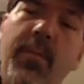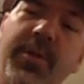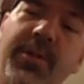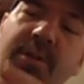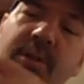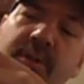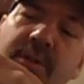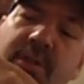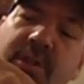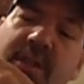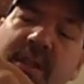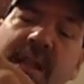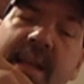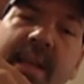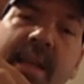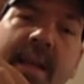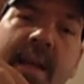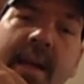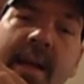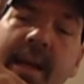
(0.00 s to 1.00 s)
but you
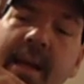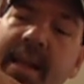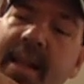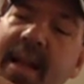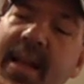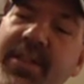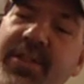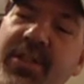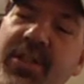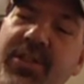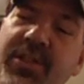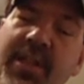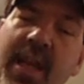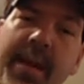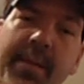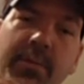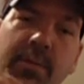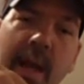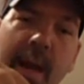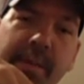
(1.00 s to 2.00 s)
see it has the
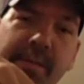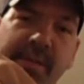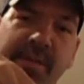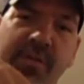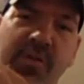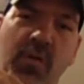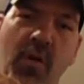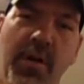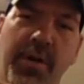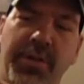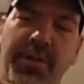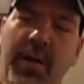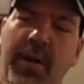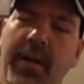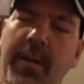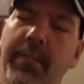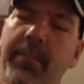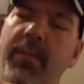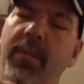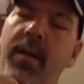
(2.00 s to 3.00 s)
same types of trucks on
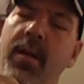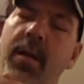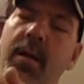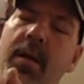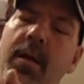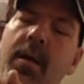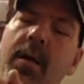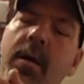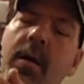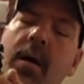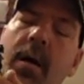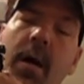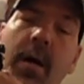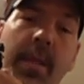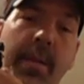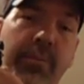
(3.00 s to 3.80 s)
it.